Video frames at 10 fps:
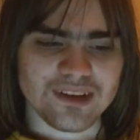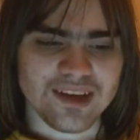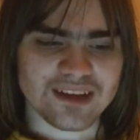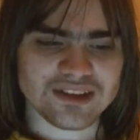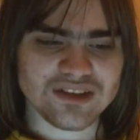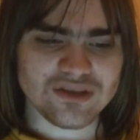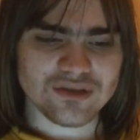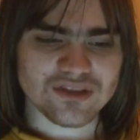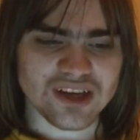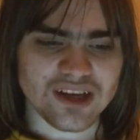Next
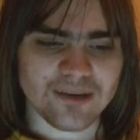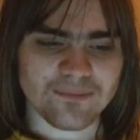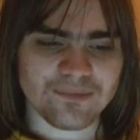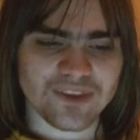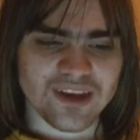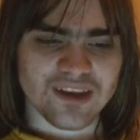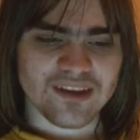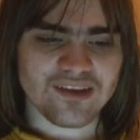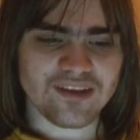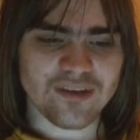news. This is